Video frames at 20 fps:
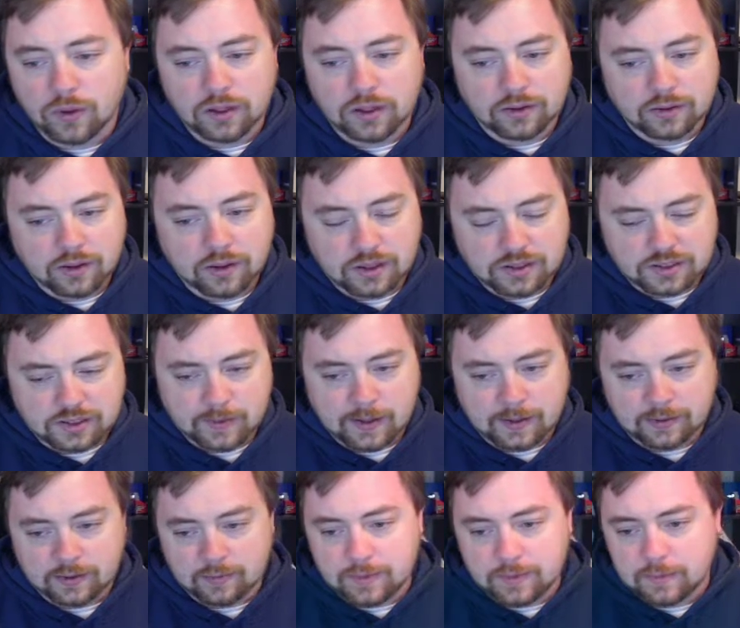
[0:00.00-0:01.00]
what other cards come
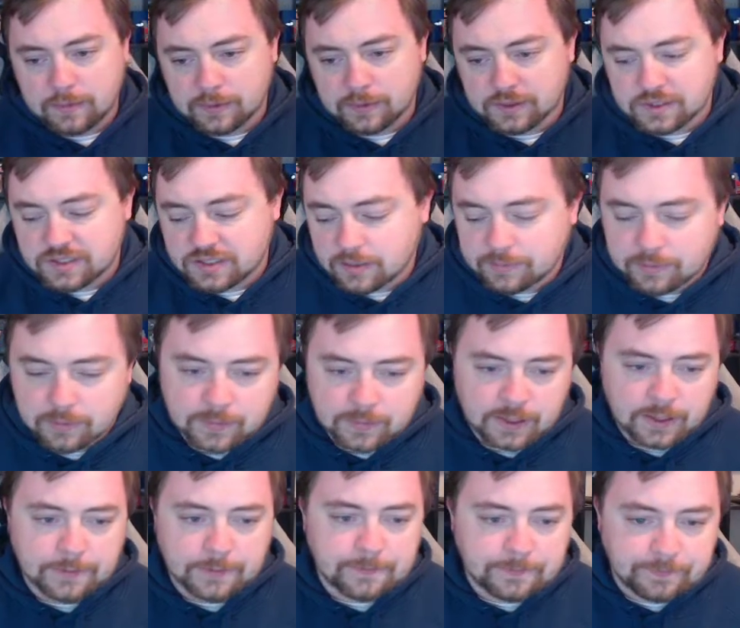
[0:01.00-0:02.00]
out that may be able to
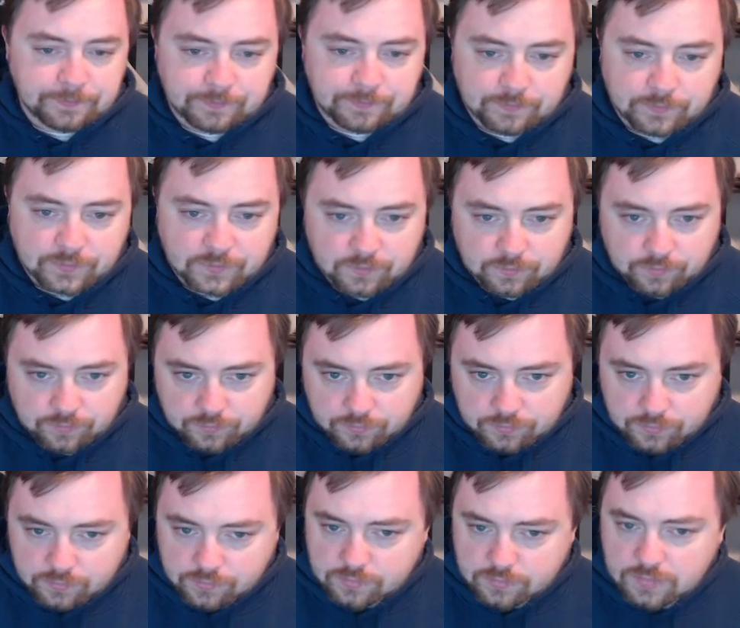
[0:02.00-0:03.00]
supplement it.
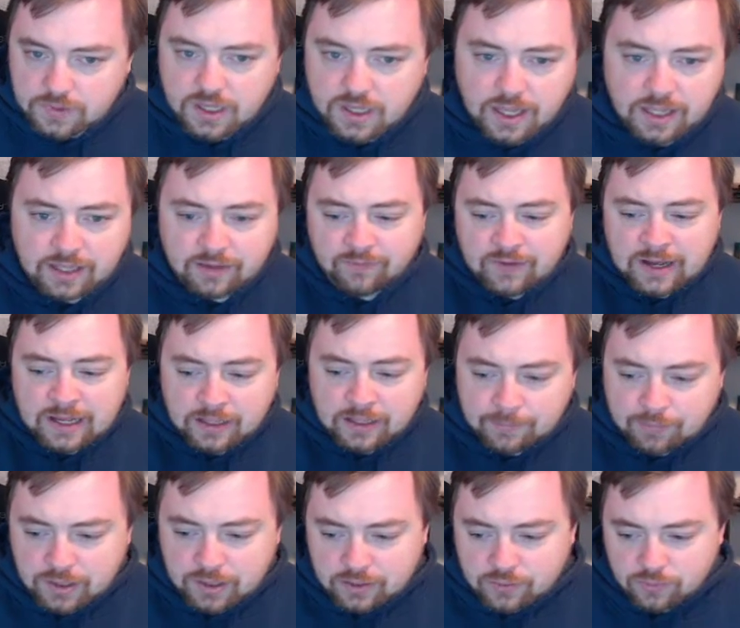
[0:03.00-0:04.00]
And then
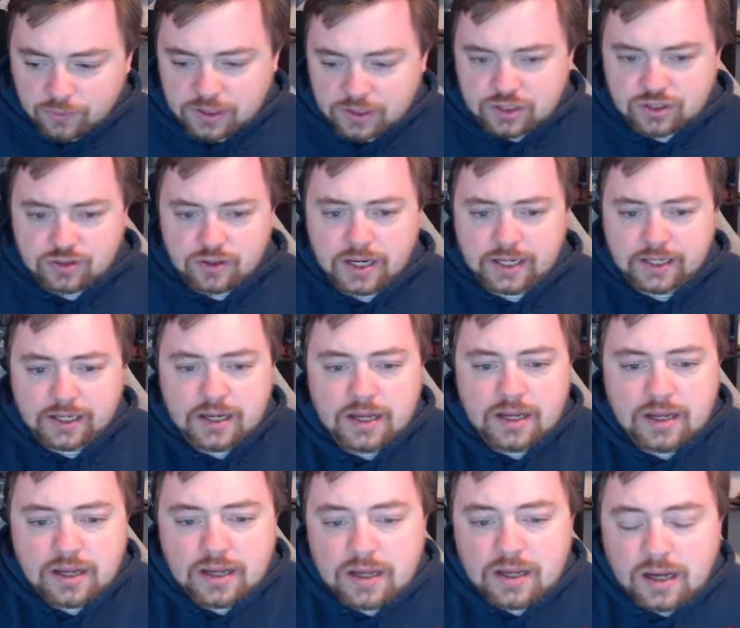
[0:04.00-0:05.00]
finally, Predatory Strike.
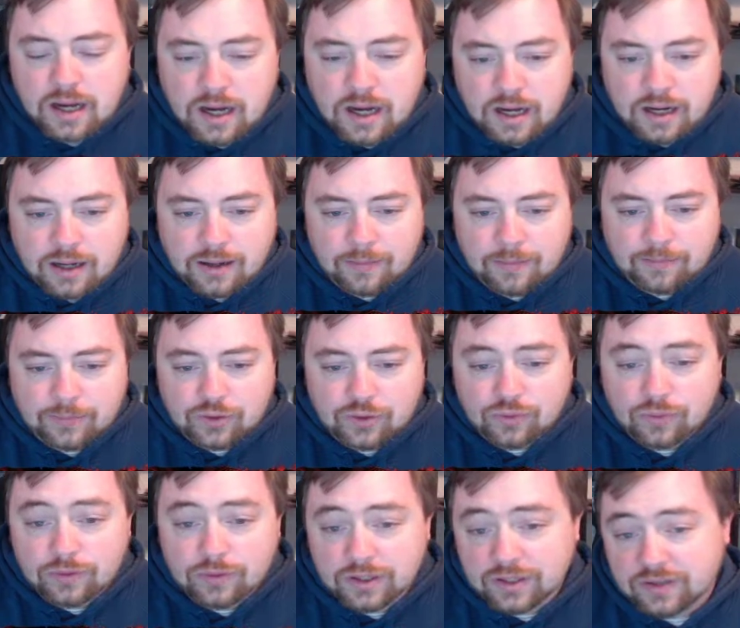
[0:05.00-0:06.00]

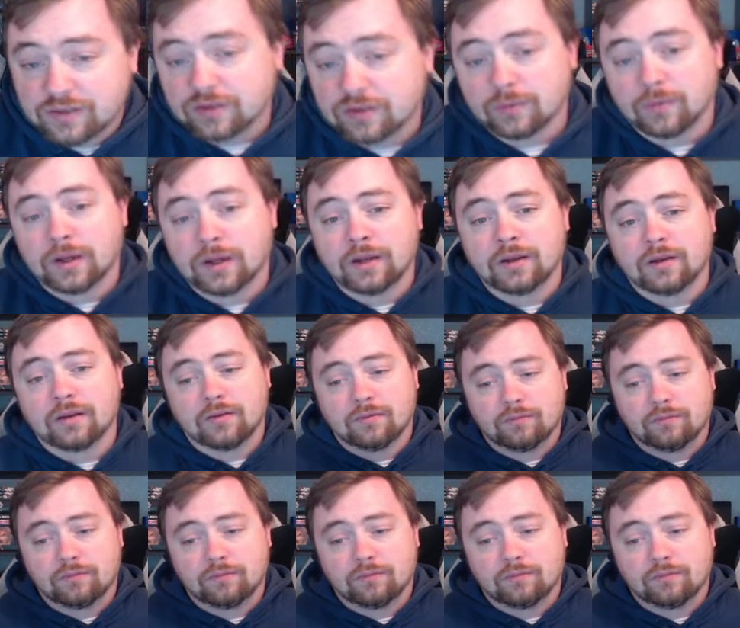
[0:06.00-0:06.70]
This is the one